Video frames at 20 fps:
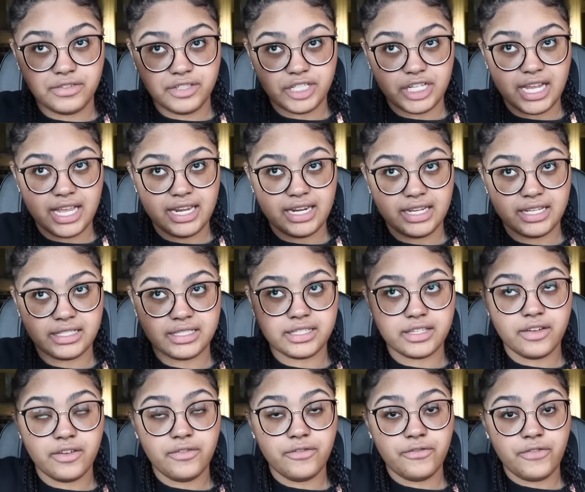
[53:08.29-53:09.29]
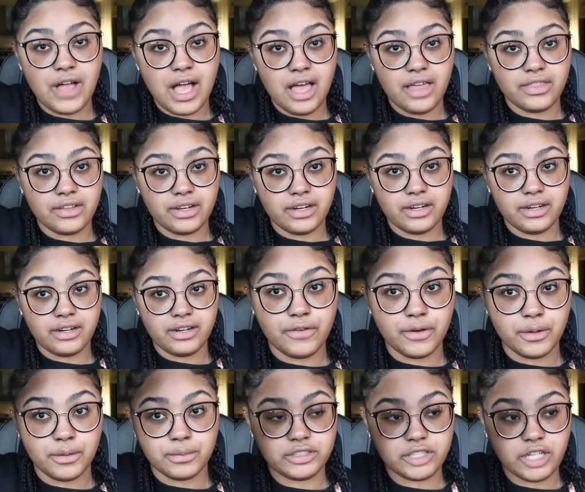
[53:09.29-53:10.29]
Janet's father,
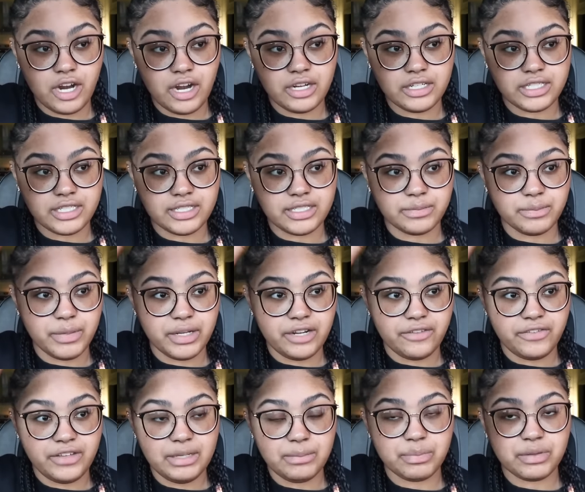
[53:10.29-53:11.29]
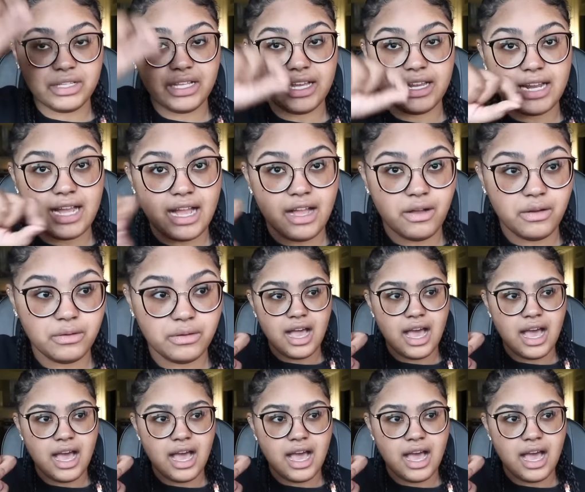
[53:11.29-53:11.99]
for charges, but if he pled out,